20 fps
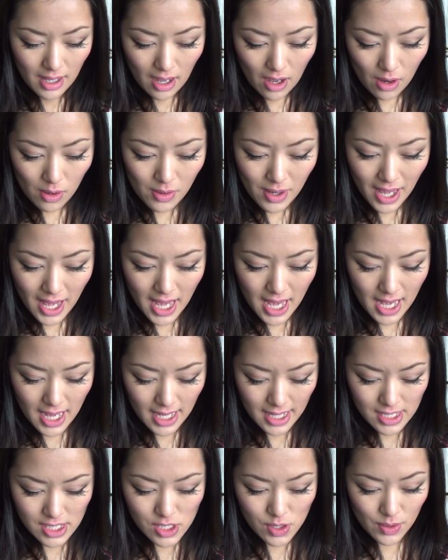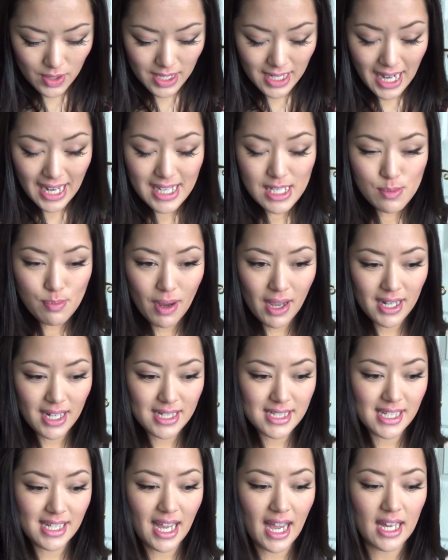Okay, so the next
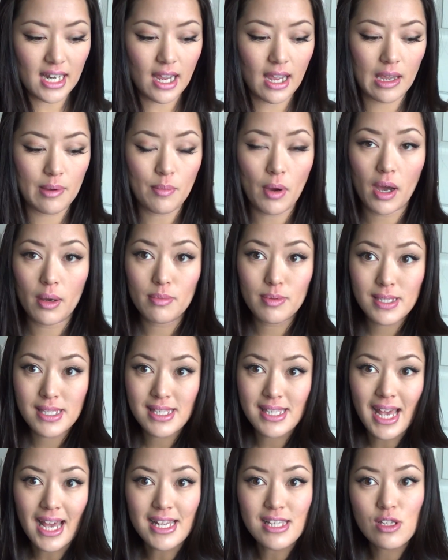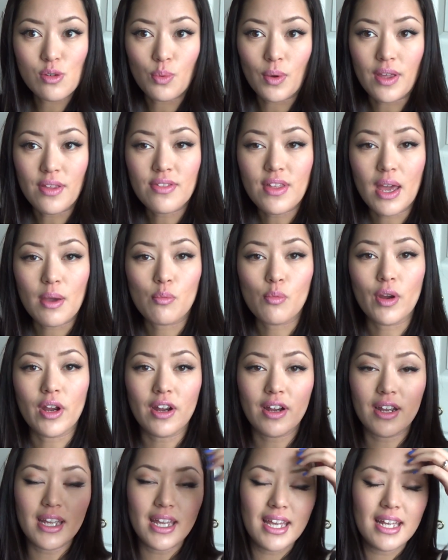product I got, I am obsessed with. I'm
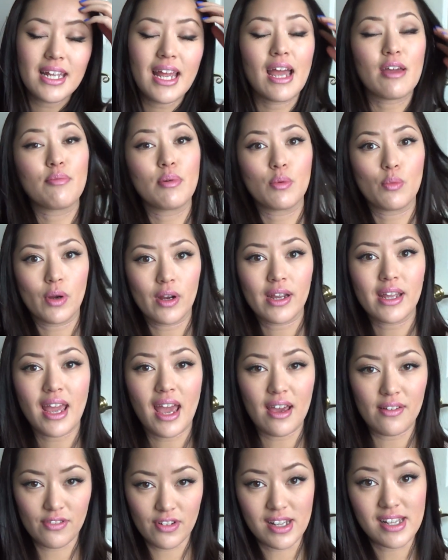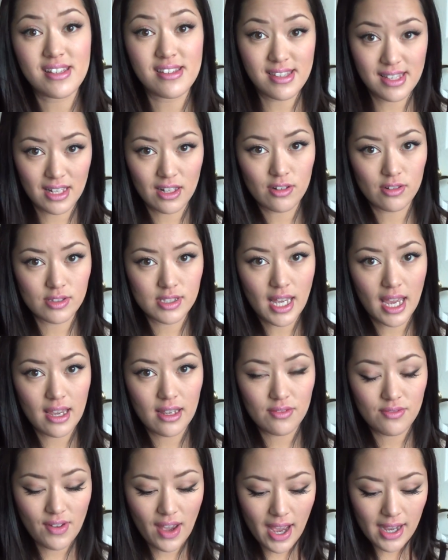wearing it. I've been wearing it every single day,
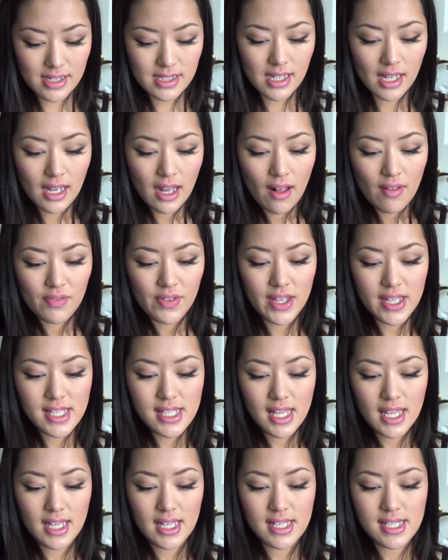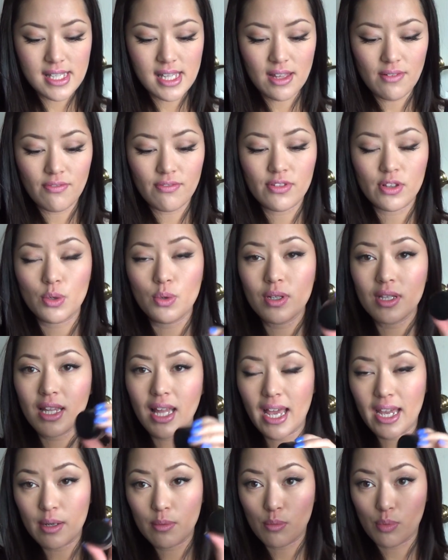in fact. This is the
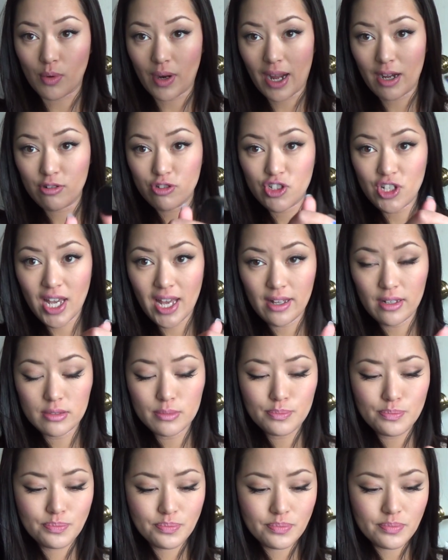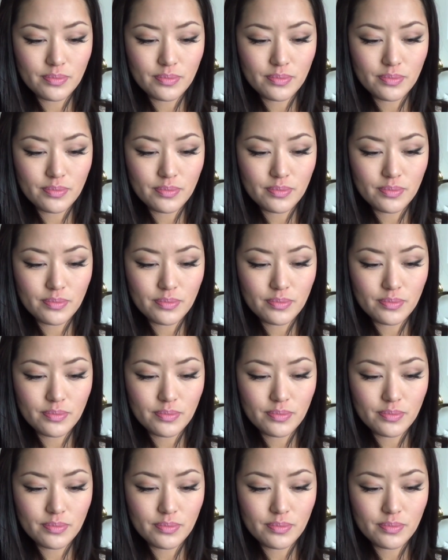Fluidline Brow Gel